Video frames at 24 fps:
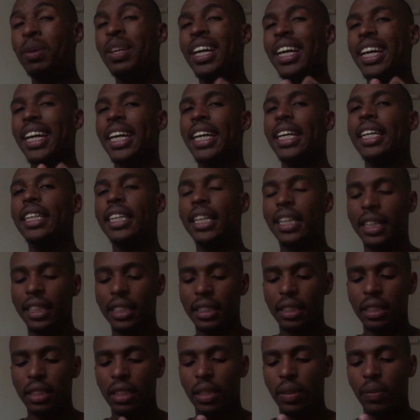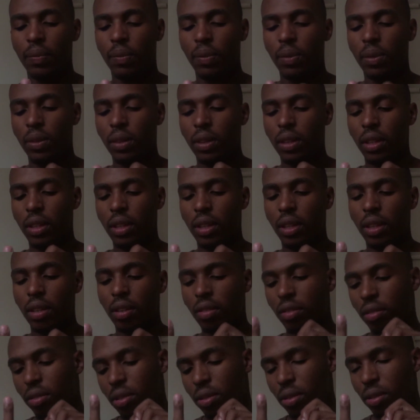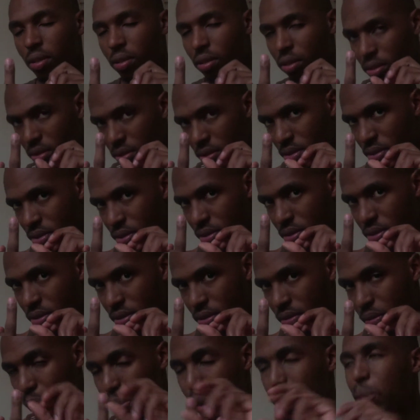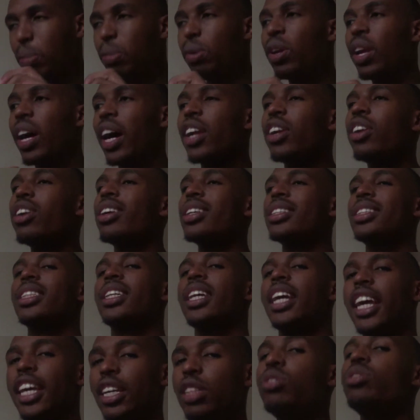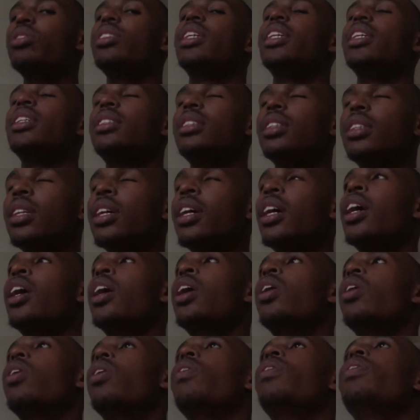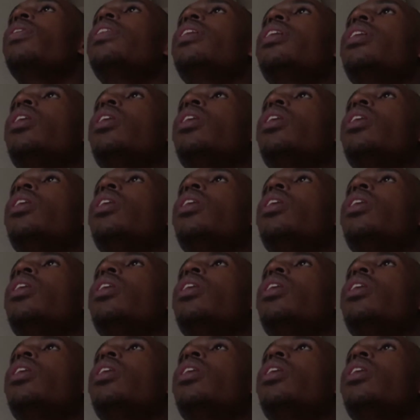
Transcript: are ignorant, or people are not educated on the